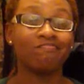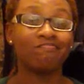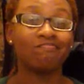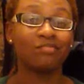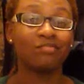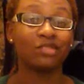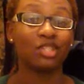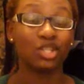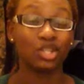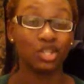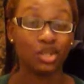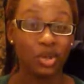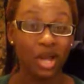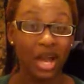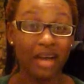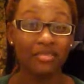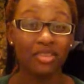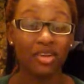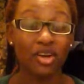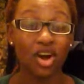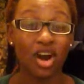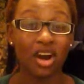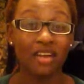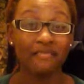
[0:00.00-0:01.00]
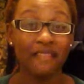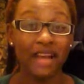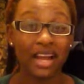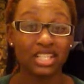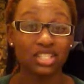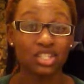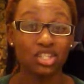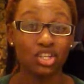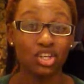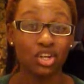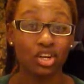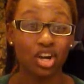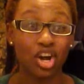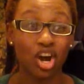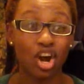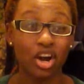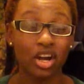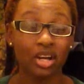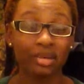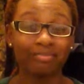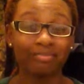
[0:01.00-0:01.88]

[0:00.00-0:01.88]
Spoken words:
do you have the Carfax to your car?